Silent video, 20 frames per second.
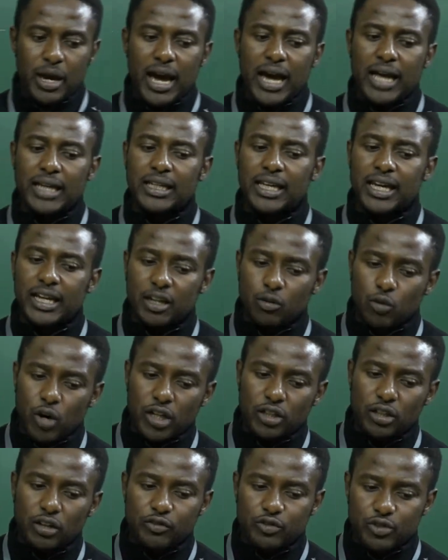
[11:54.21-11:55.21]
And a
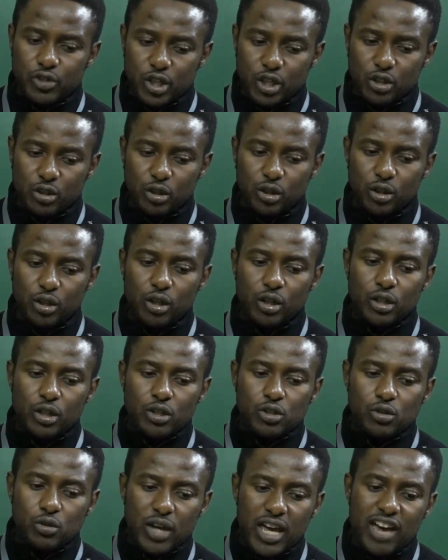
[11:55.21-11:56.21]
reward of 0
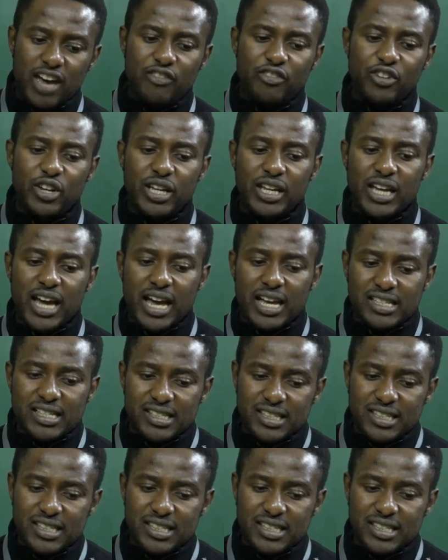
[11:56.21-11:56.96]
to every